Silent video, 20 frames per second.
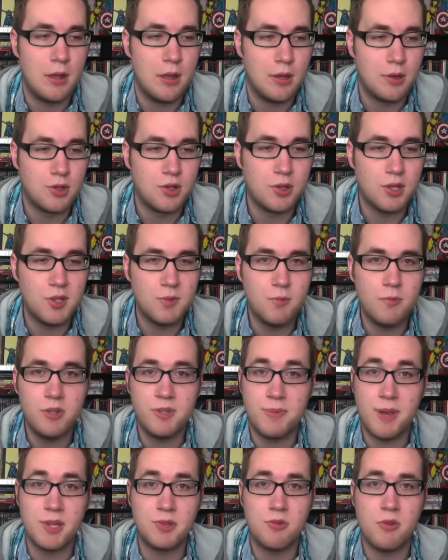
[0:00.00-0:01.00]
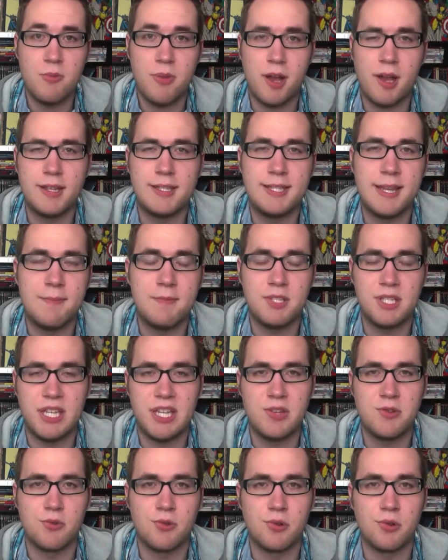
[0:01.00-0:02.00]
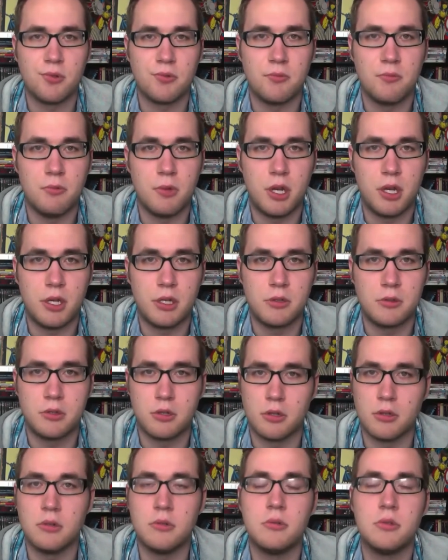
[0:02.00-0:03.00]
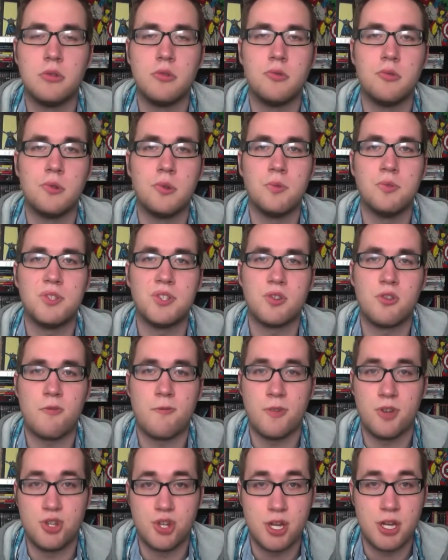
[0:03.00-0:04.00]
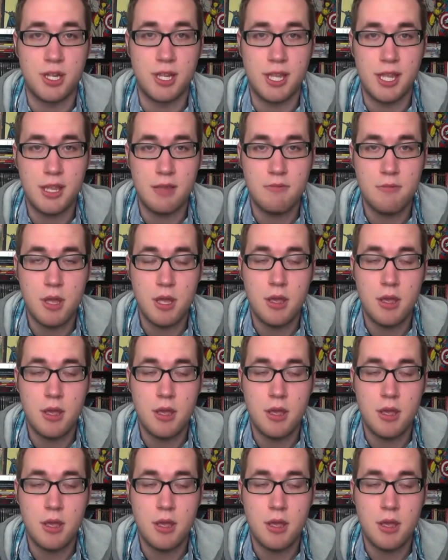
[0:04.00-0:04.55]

So this movie is basically about a 17-year-old girl who loses her virginity